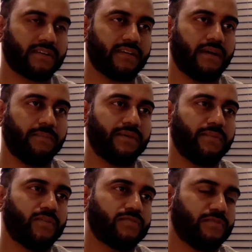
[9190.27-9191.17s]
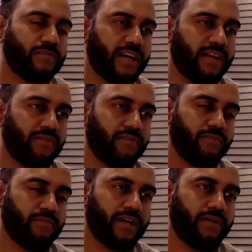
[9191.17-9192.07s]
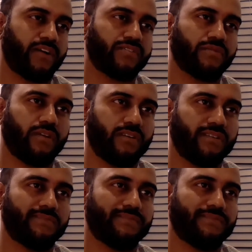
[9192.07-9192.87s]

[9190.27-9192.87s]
The Opposable Mind by Roger Martin,